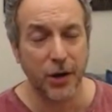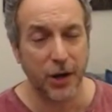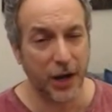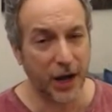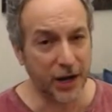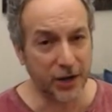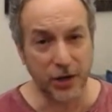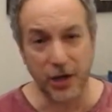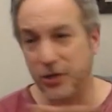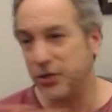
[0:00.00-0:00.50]

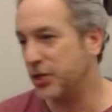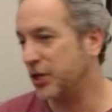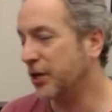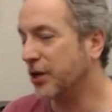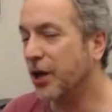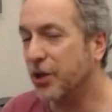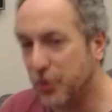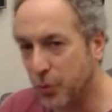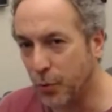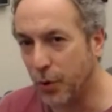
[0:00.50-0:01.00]
and then see
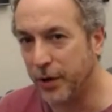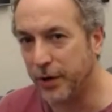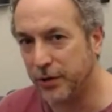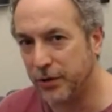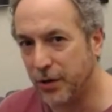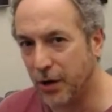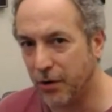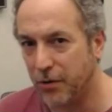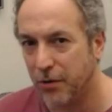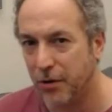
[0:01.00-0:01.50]
another one, and
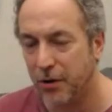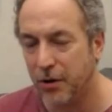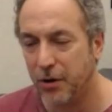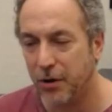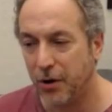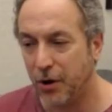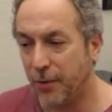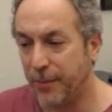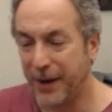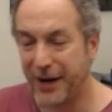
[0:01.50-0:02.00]
you go,
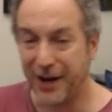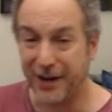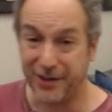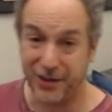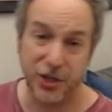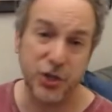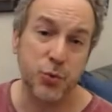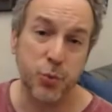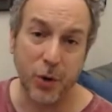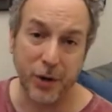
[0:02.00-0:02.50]
"Oh my God,
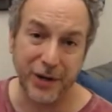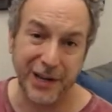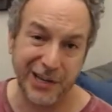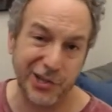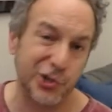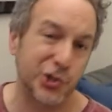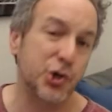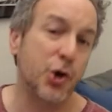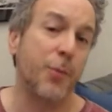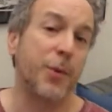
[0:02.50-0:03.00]
this one
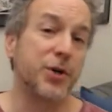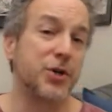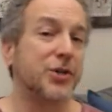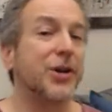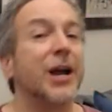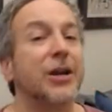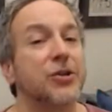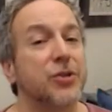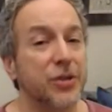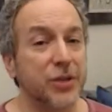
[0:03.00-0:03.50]
is so much
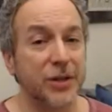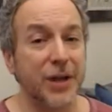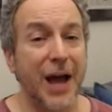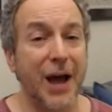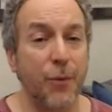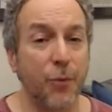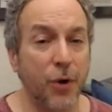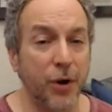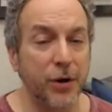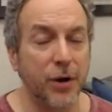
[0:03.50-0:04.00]
nicer than
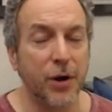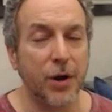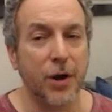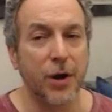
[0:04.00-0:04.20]
that one."